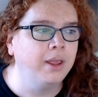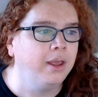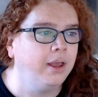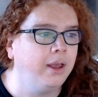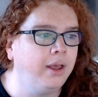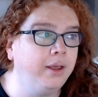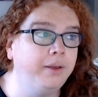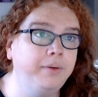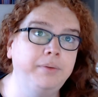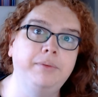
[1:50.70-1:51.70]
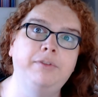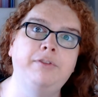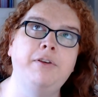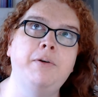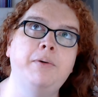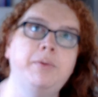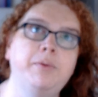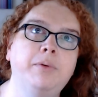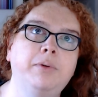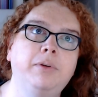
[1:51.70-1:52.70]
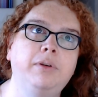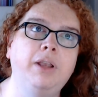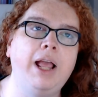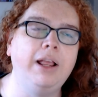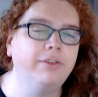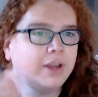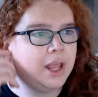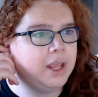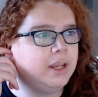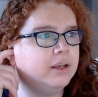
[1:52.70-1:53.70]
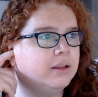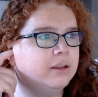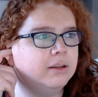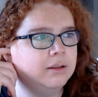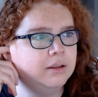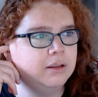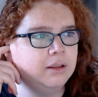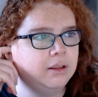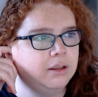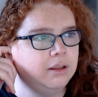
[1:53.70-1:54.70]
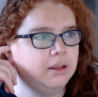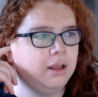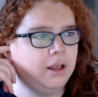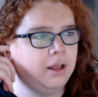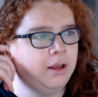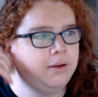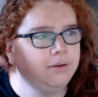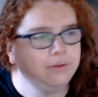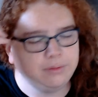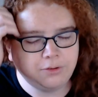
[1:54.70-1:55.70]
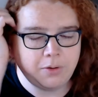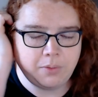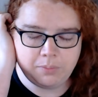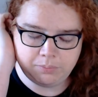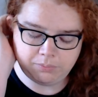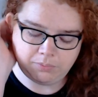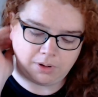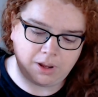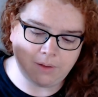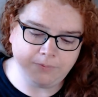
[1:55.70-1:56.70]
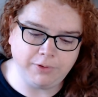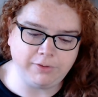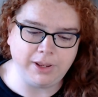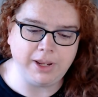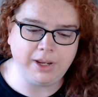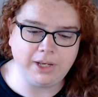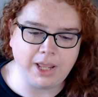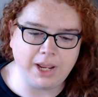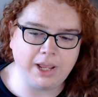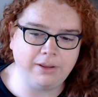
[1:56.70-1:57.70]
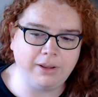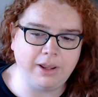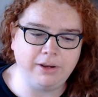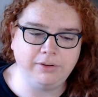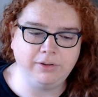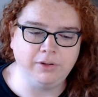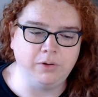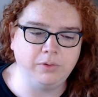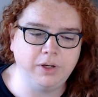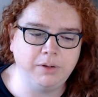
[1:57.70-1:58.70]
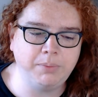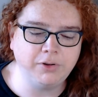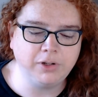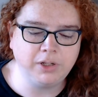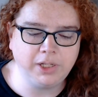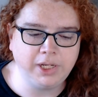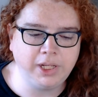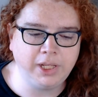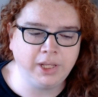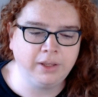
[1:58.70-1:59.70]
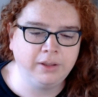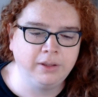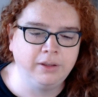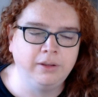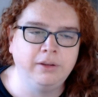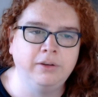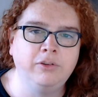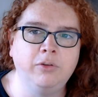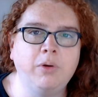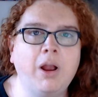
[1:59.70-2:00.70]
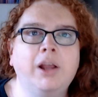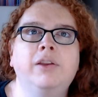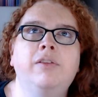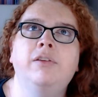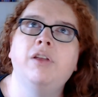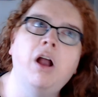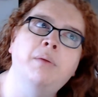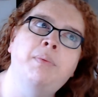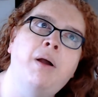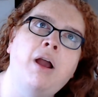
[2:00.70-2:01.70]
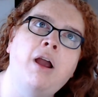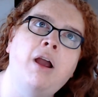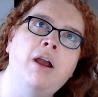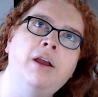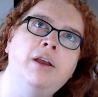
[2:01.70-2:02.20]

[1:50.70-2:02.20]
Uh, so last night, uh, so obviously, like I, I, you know, did a bunch of cleaning, took Rocket to the dog park.